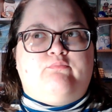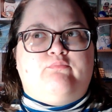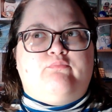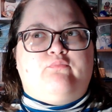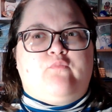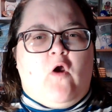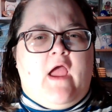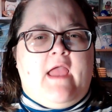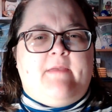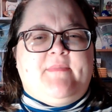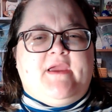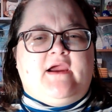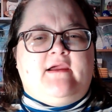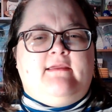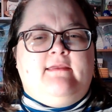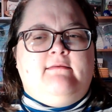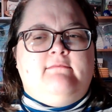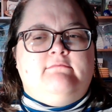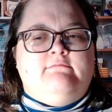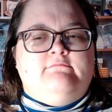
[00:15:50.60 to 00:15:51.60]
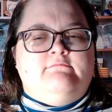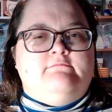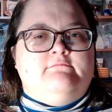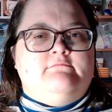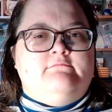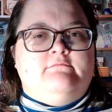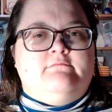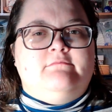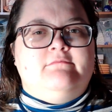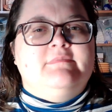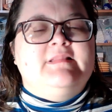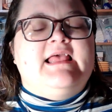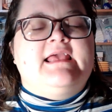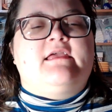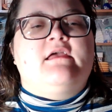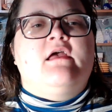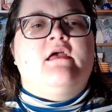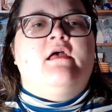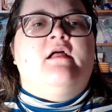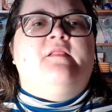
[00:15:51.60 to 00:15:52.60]
primary. Like,
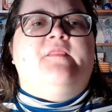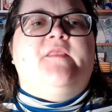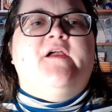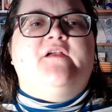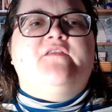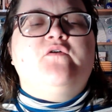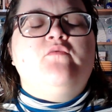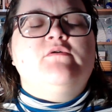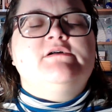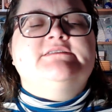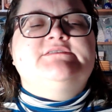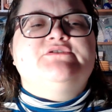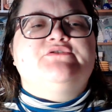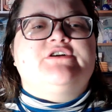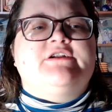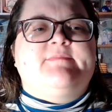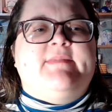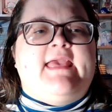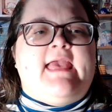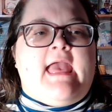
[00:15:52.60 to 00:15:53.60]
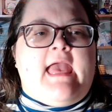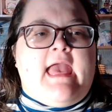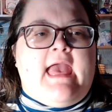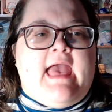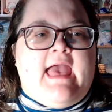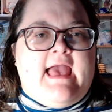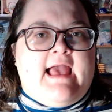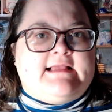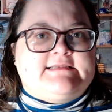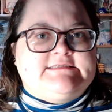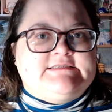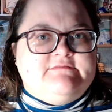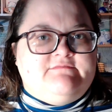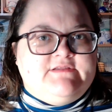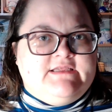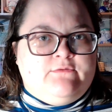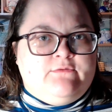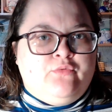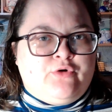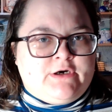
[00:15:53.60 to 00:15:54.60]
they're the ones who are going to be
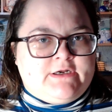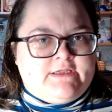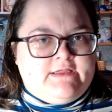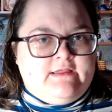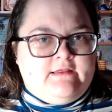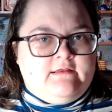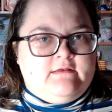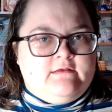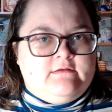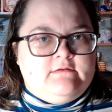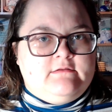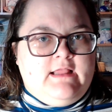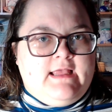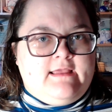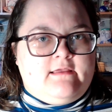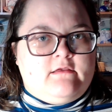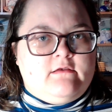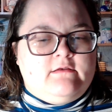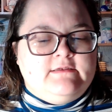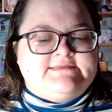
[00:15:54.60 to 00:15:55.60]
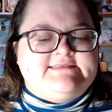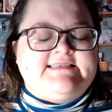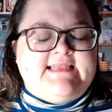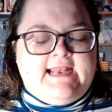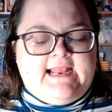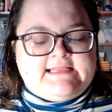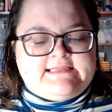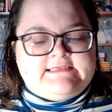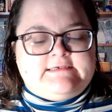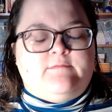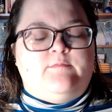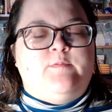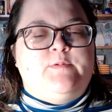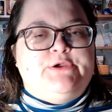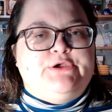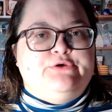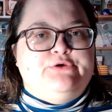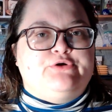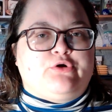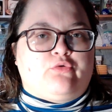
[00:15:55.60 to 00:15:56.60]
actively working, like, sitting at the
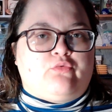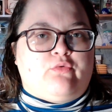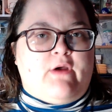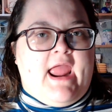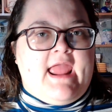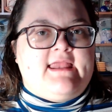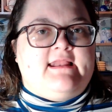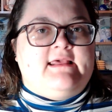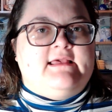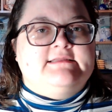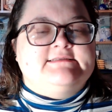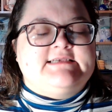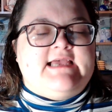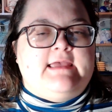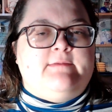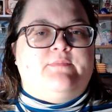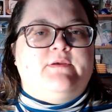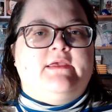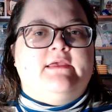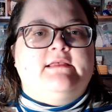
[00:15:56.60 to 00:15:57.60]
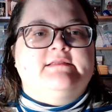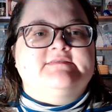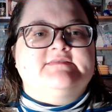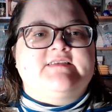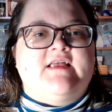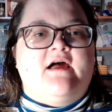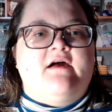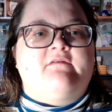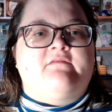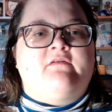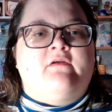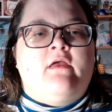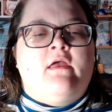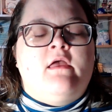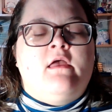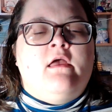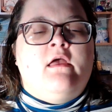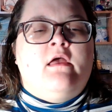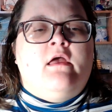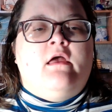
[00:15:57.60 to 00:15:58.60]
computer writing and typing and stuff.
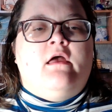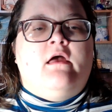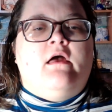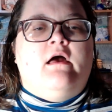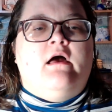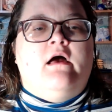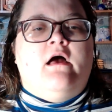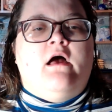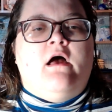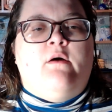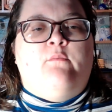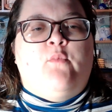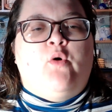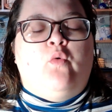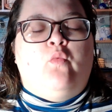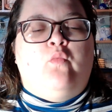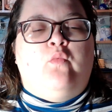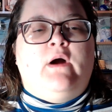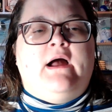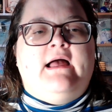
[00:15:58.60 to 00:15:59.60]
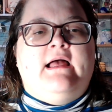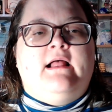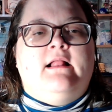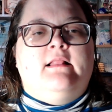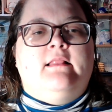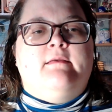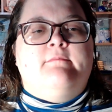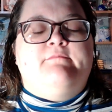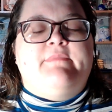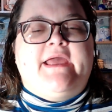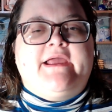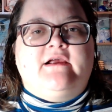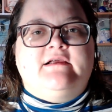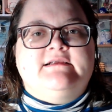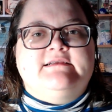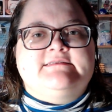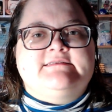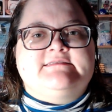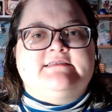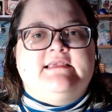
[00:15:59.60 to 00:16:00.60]
While
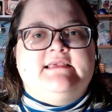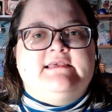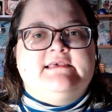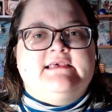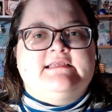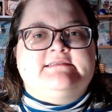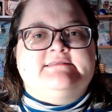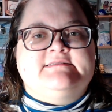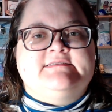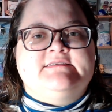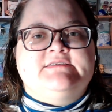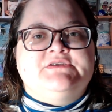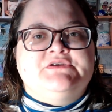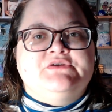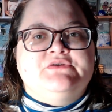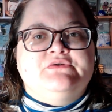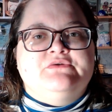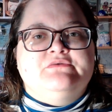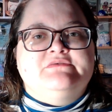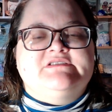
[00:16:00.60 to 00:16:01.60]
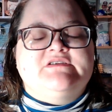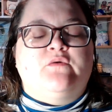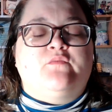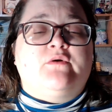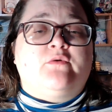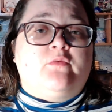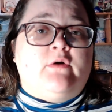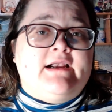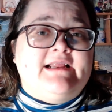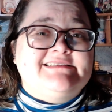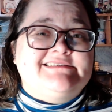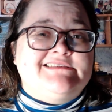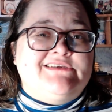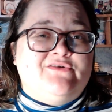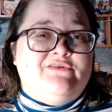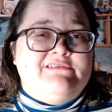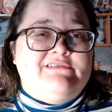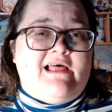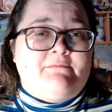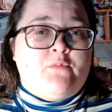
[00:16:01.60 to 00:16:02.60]
Maris gets to... So we're wanting to do
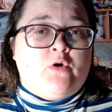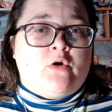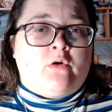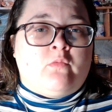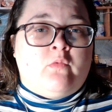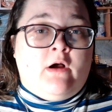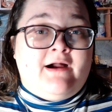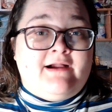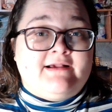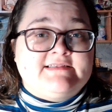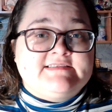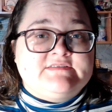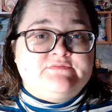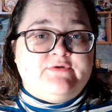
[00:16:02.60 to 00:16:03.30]
a lot more walks